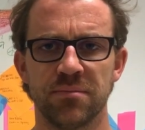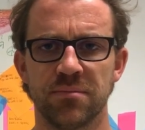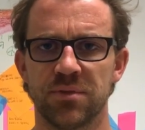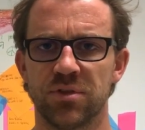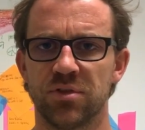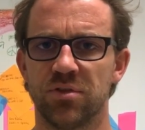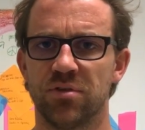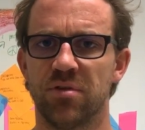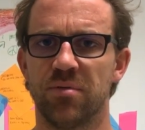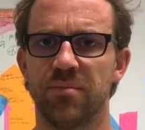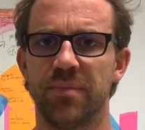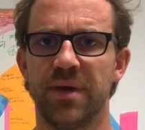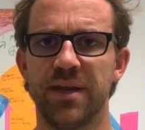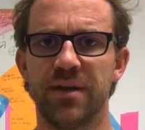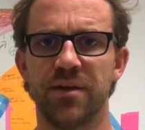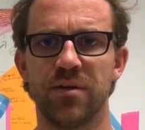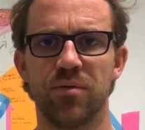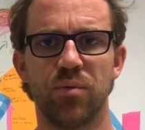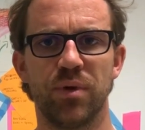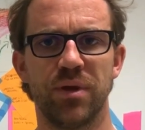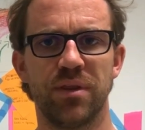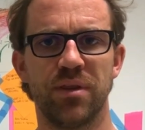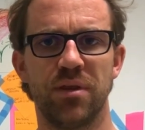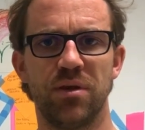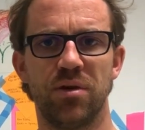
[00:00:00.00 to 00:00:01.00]
So no matter
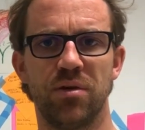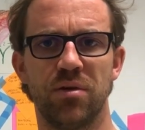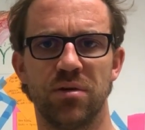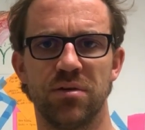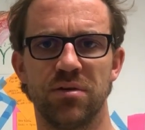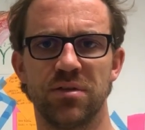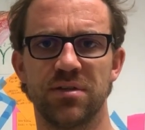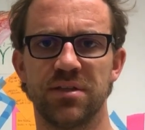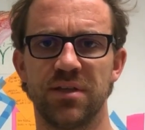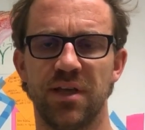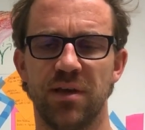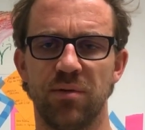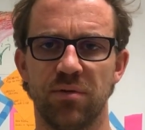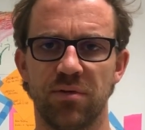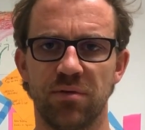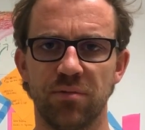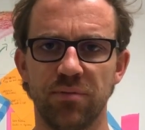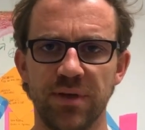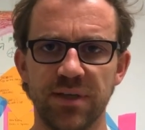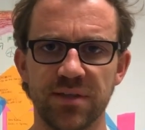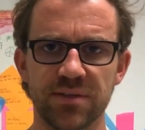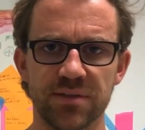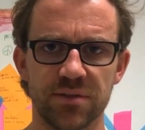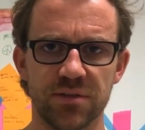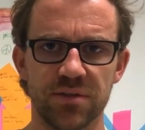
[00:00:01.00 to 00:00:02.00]
whether you're going to stay with
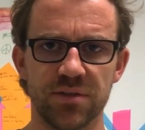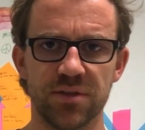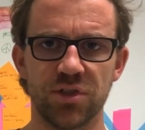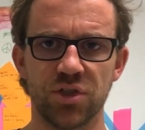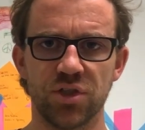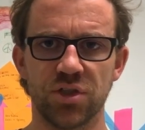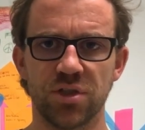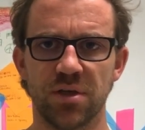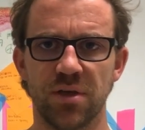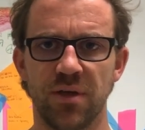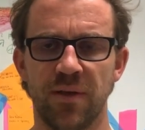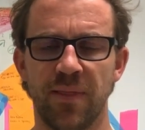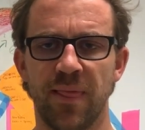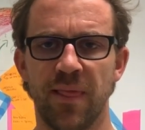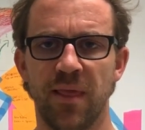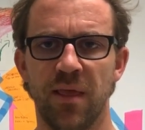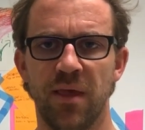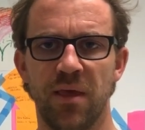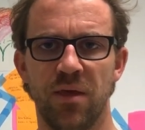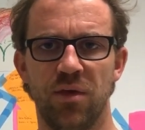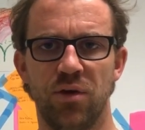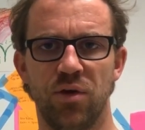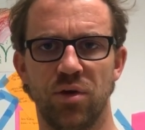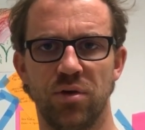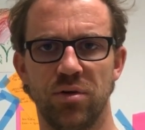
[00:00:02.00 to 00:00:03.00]
research,
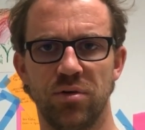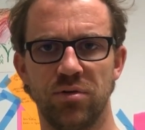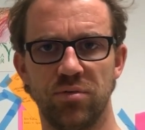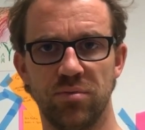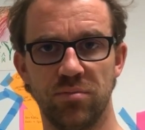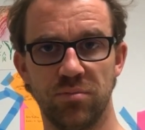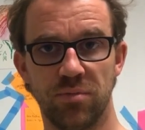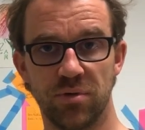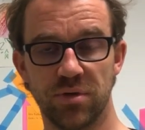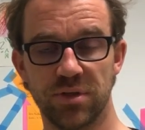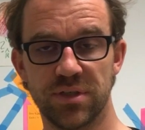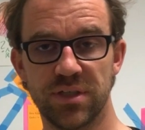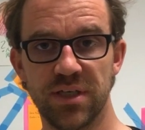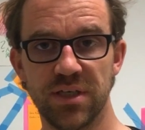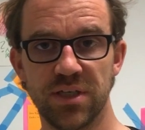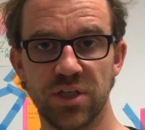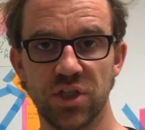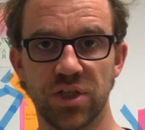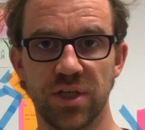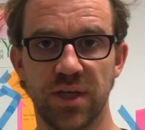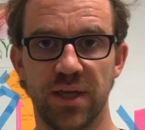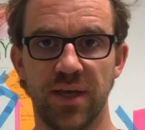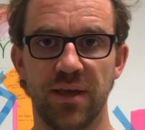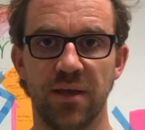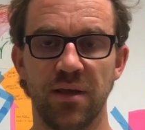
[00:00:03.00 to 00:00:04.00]
you're going to do more
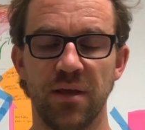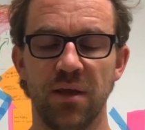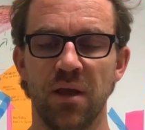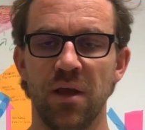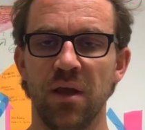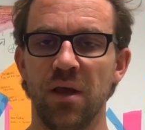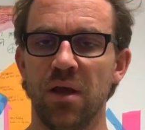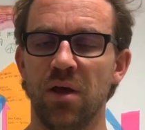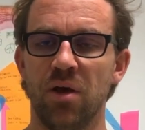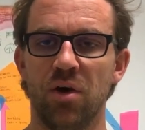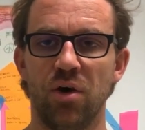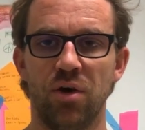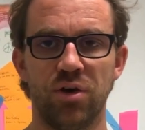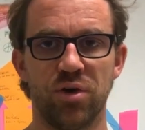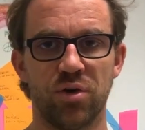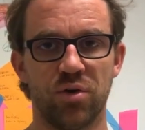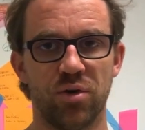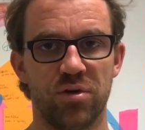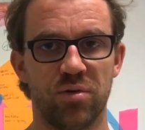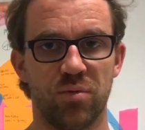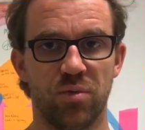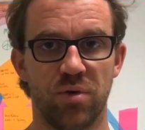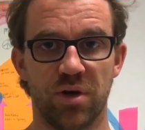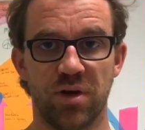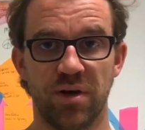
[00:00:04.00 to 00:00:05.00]
teaching, or you're
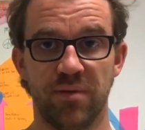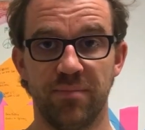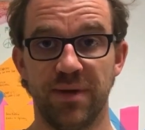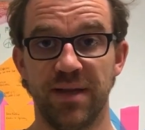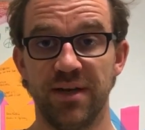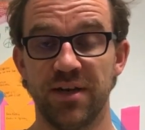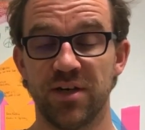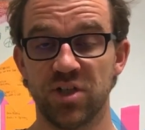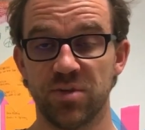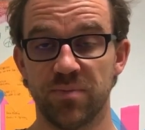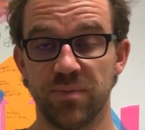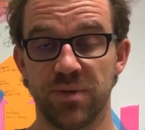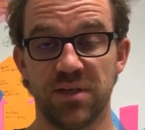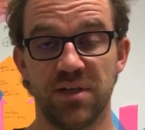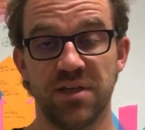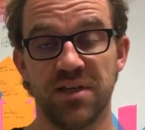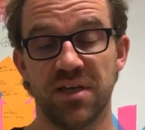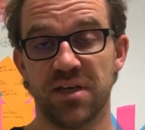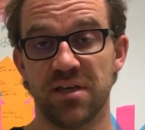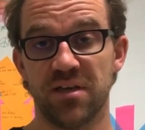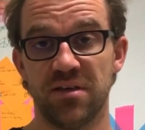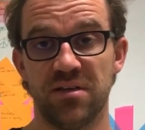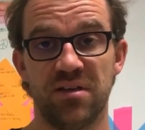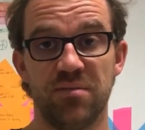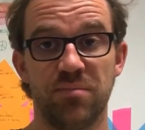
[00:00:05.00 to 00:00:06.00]
going to work in management in
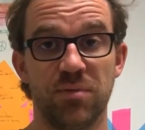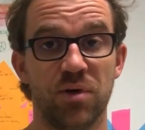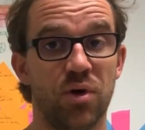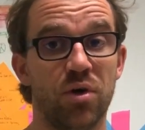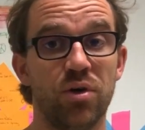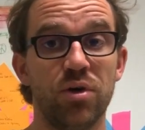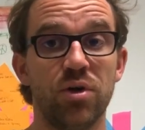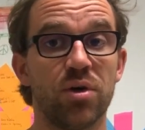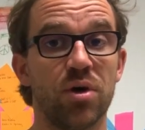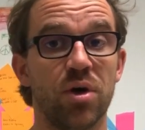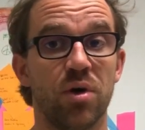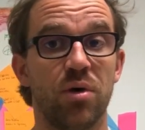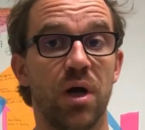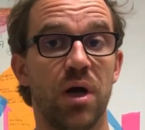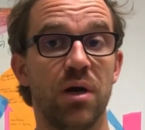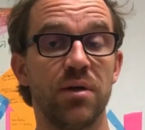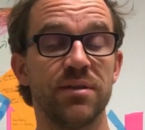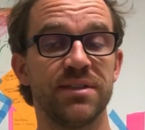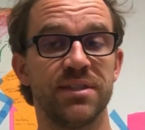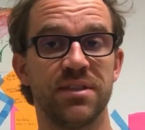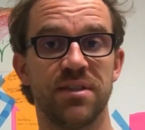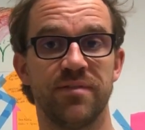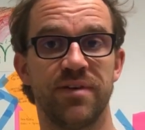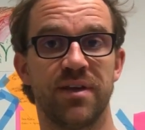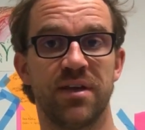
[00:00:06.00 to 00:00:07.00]
academia, or you go
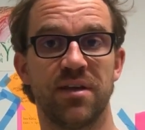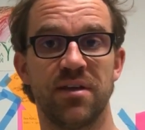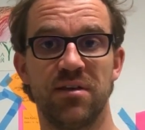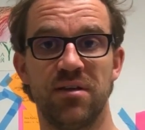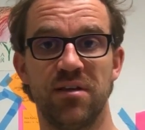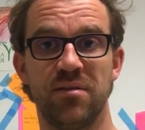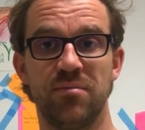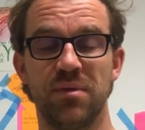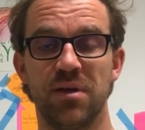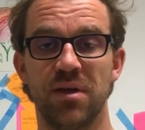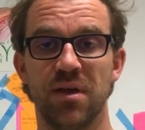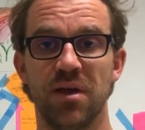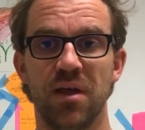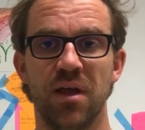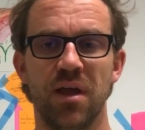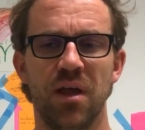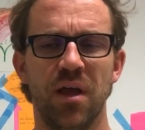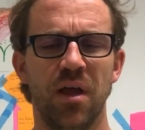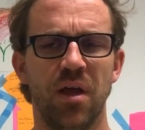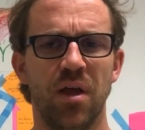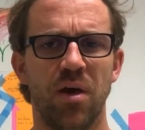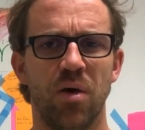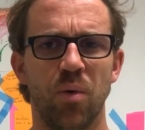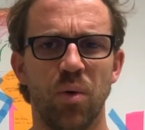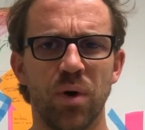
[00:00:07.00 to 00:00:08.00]
outside of academia,
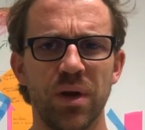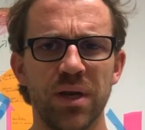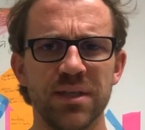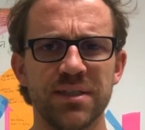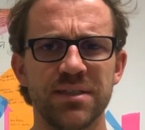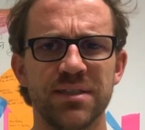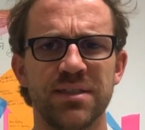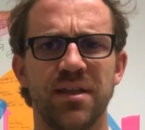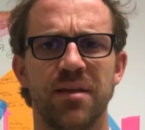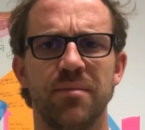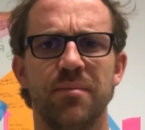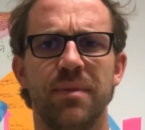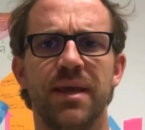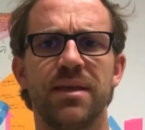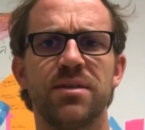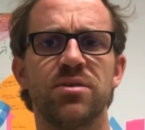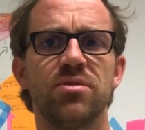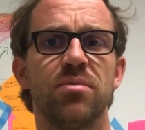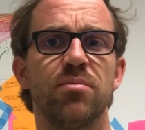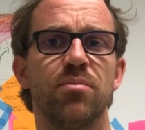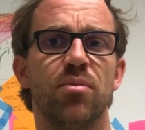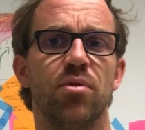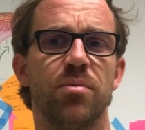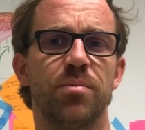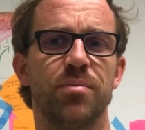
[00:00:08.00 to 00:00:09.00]
what is it that makes
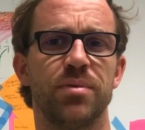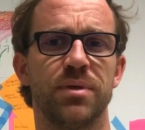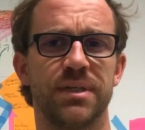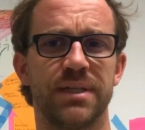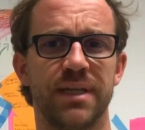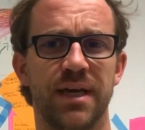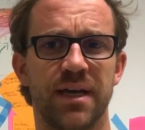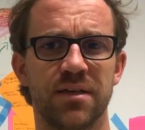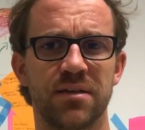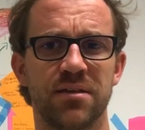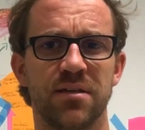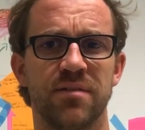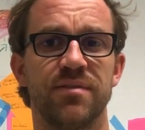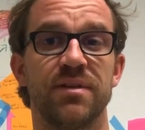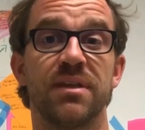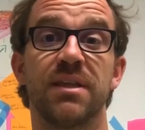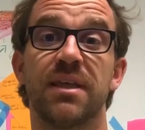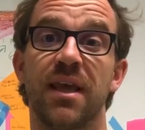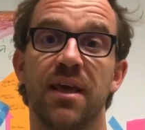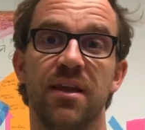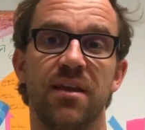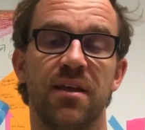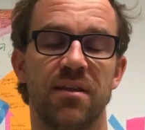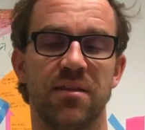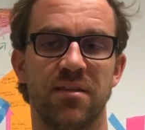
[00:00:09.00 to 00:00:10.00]
you more productive in
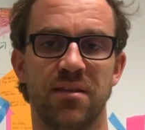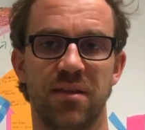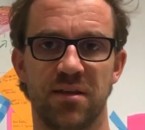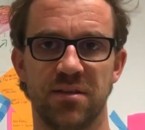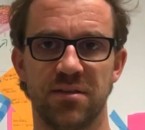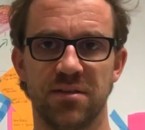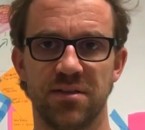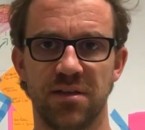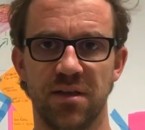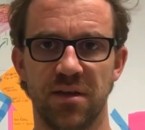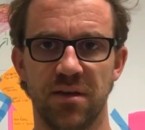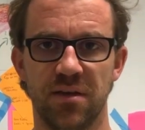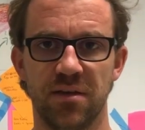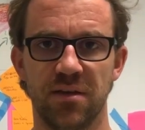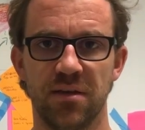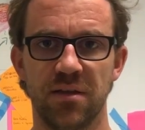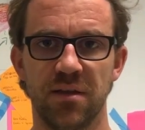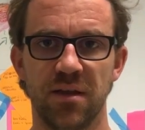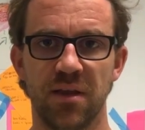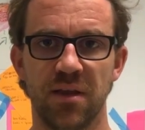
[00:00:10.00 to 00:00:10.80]
getting things done?